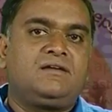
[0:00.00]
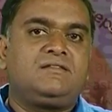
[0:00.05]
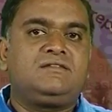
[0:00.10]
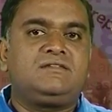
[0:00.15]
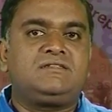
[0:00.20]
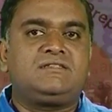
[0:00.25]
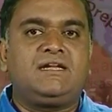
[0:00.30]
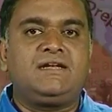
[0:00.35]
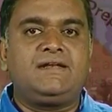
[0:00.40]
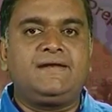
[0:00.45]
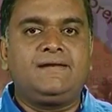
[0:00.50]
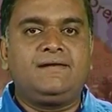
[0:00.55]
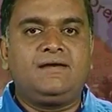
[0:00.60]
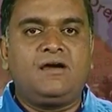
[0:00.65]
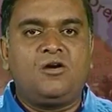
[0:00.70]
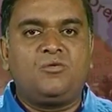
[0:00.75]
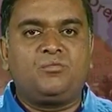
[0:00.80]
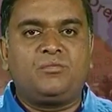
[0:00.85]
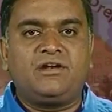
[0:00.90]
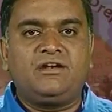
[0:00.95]
The central
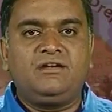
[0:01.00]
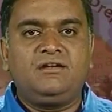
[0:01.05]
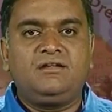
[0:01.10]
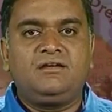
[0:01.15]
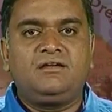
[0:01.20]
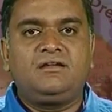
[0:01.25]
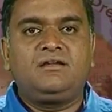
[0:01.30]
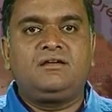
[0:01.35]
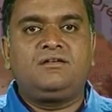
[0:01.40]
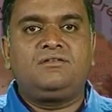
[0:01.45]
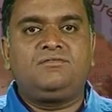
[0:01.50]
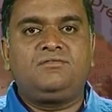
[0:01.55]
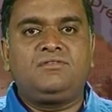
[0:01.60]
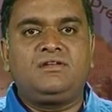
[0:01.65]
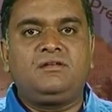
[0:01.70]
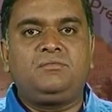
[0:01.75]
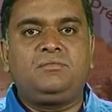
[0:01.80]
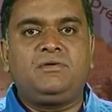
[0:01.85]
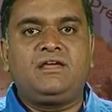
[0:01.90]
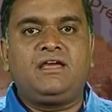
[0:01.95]
government
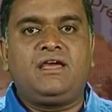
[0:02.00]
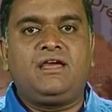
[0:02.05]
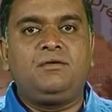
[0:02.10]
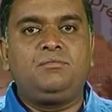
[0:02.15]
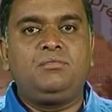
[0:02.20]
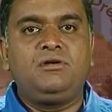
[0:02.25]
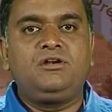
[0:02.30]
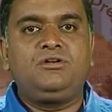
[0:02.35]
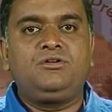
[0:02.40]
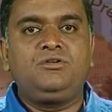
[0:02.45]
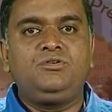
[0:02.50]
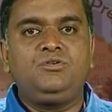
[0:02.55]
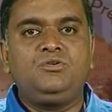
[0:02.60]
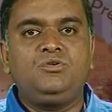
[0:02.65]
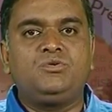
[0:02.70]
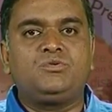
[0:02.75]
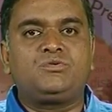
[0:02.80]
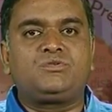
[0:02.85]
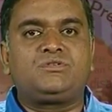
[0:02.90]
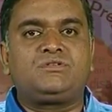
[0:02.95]
will be able to
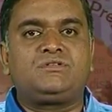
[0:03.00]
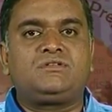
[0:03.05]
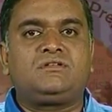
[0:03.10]
use